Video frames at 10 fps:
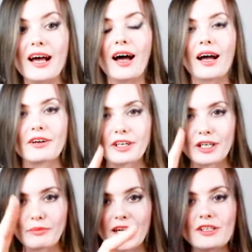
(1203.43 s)
I
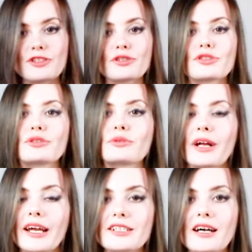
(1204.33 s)
recommend you to
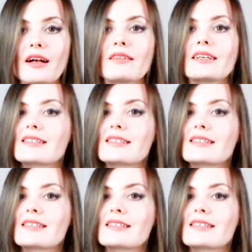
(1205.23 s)
write down the